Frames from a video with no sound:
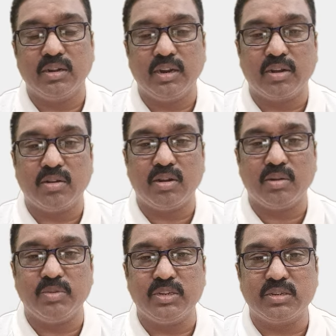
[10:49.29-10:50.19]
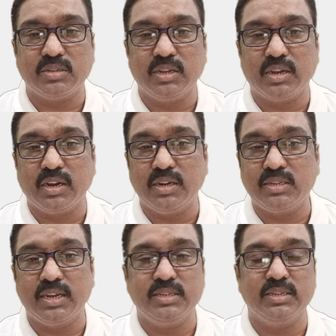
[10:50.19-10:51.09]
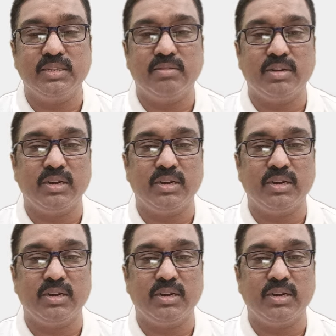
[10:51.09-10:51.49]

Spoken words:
economist they criticizing our